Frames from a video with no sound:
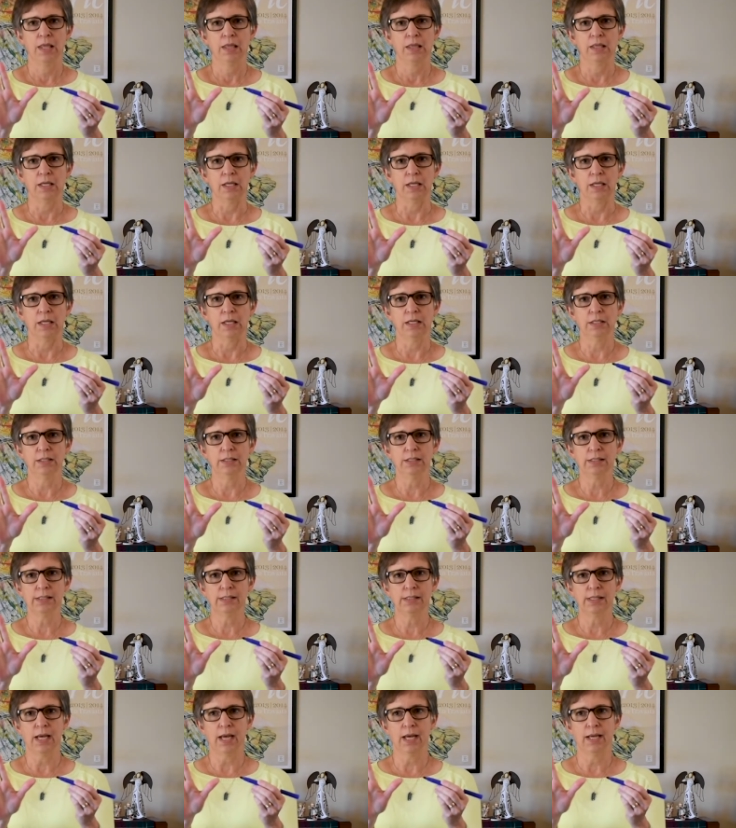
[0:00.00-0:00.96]
The
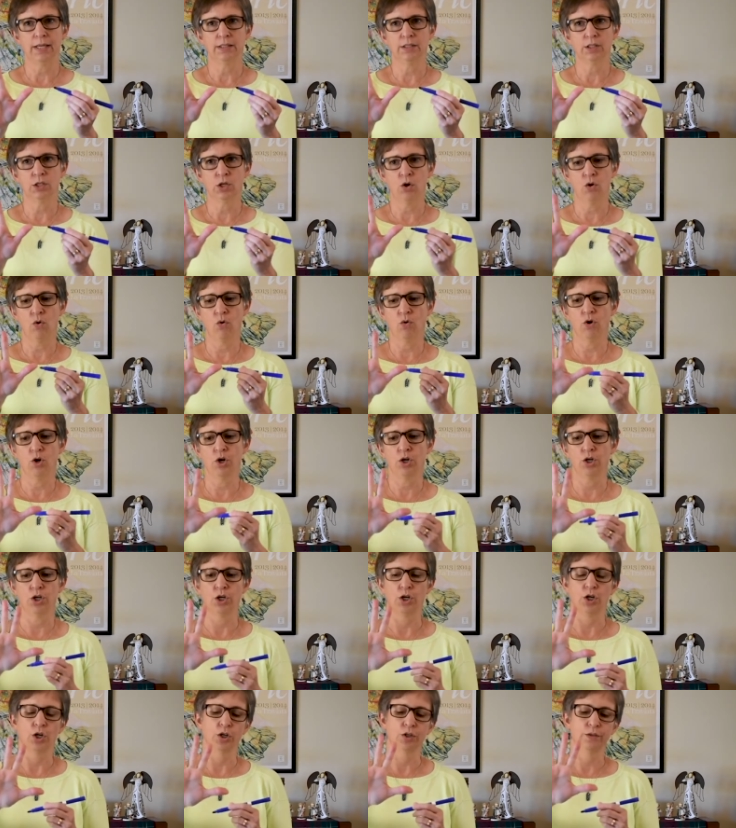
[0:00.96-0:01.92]
inside
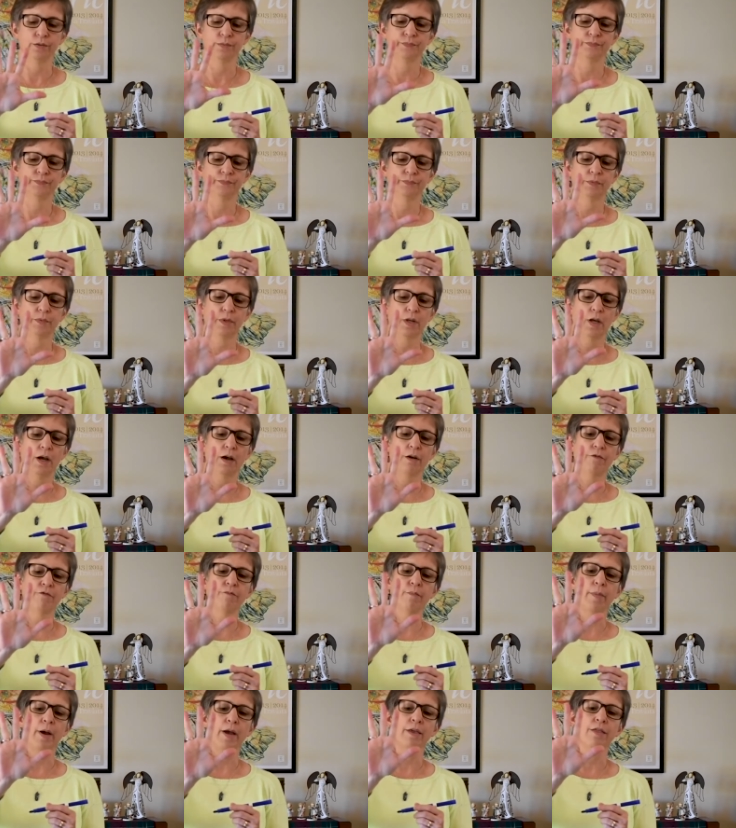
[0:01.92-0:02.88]
corner
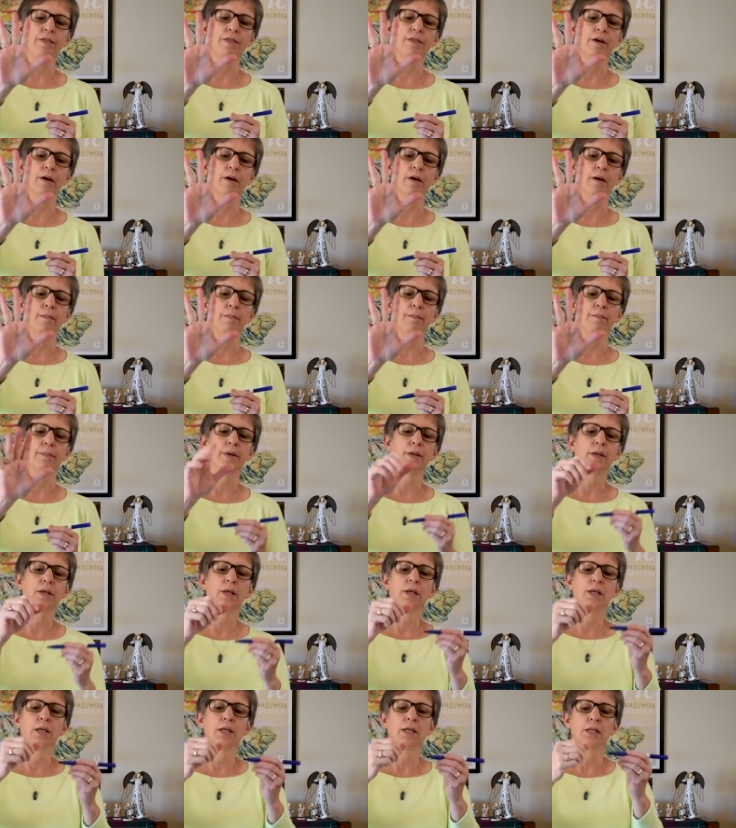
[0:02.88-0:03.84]
of my thumb
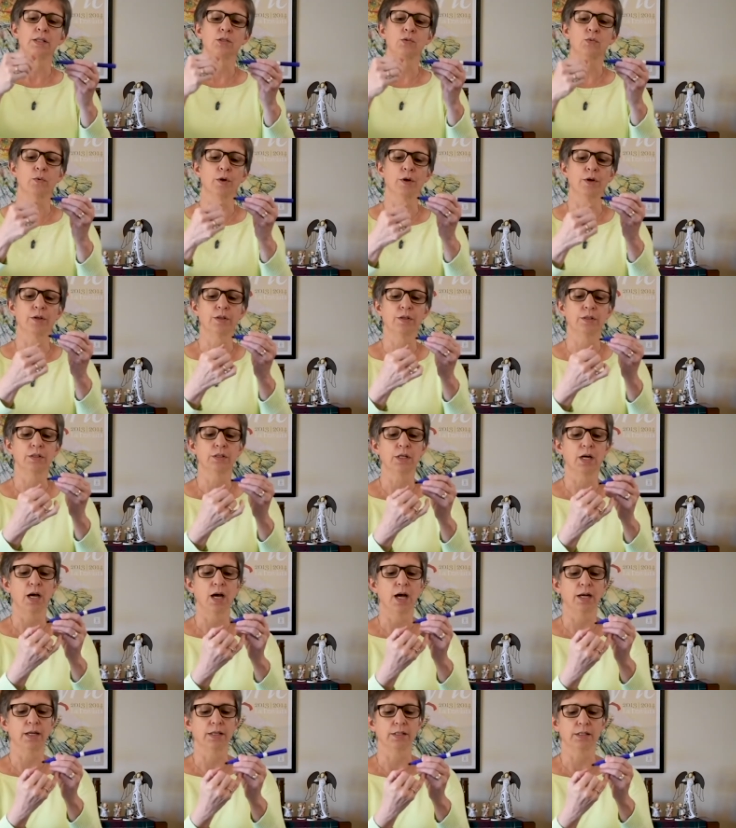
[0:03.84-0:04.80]
is where the
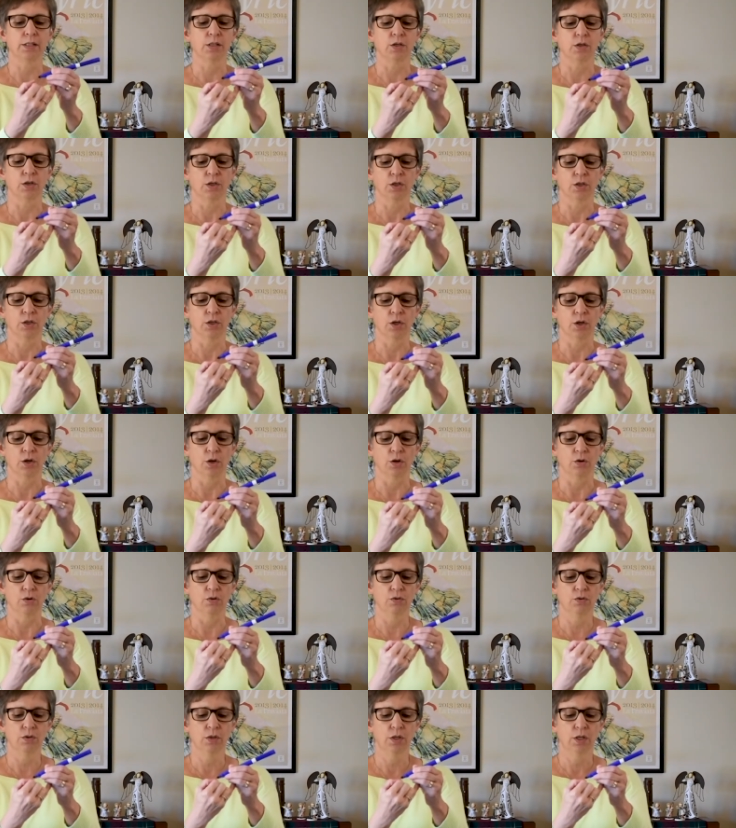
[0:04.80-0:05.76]
dot is going to
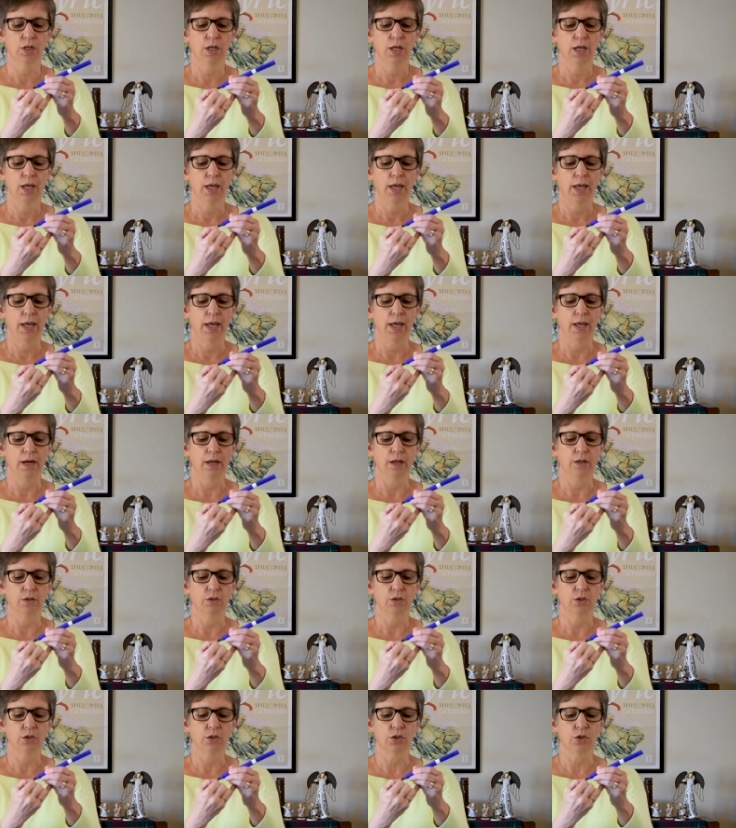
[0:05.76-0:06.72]
go, and I'll
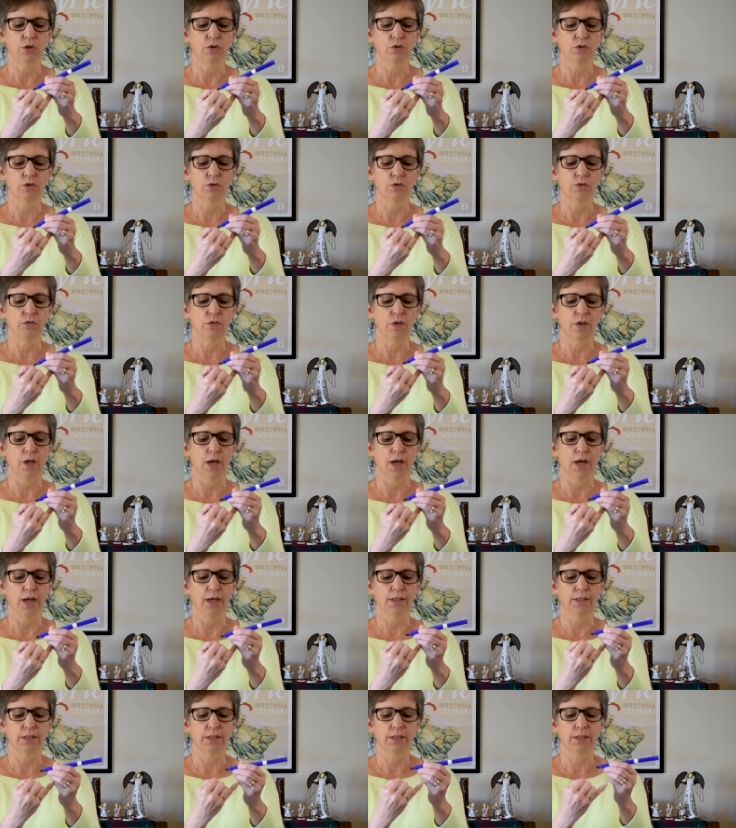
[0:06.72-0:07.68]
show you
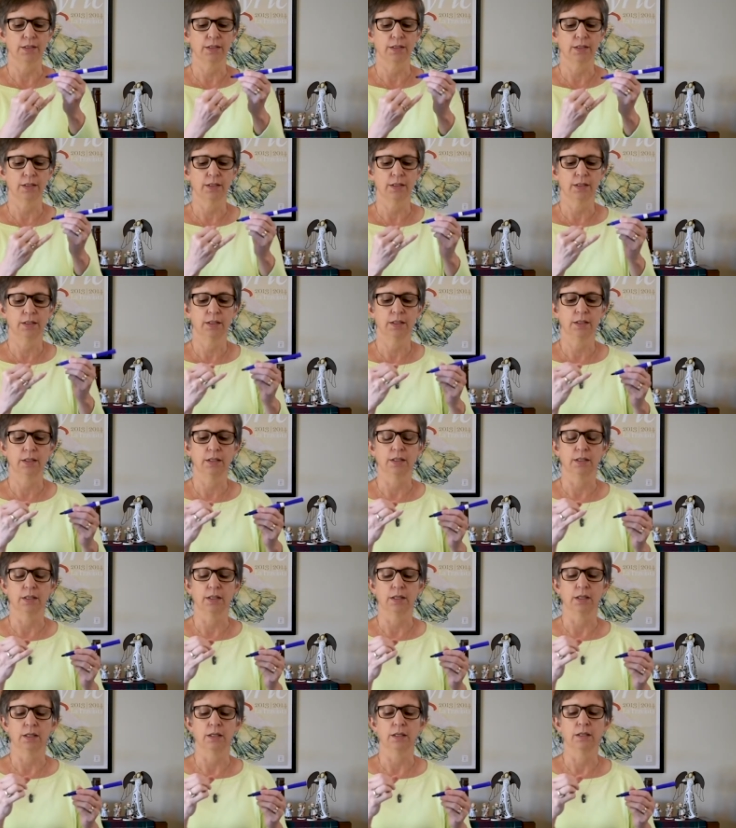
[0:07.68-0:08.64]
that in
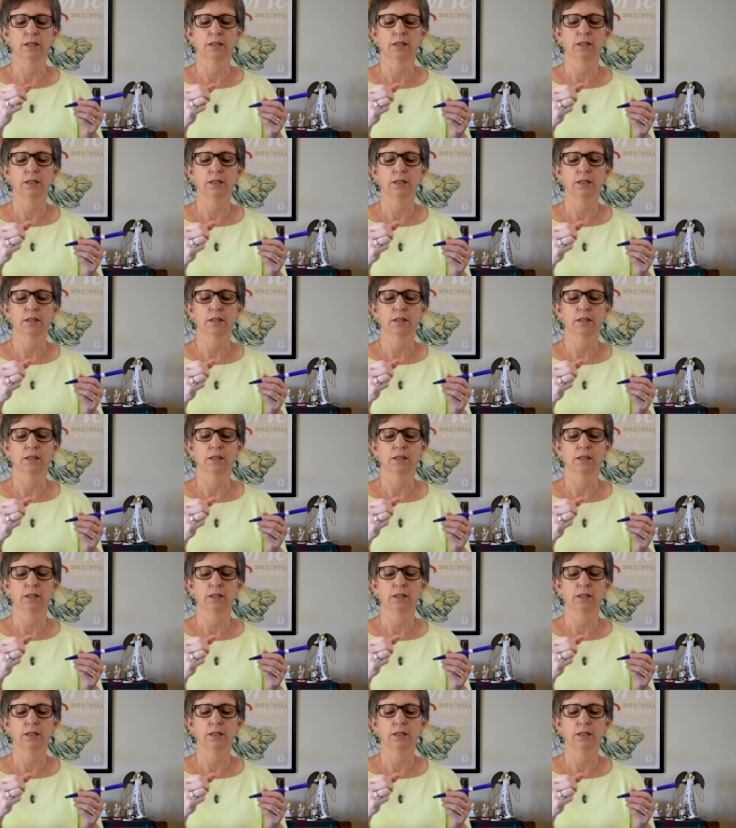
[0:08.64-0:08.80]
a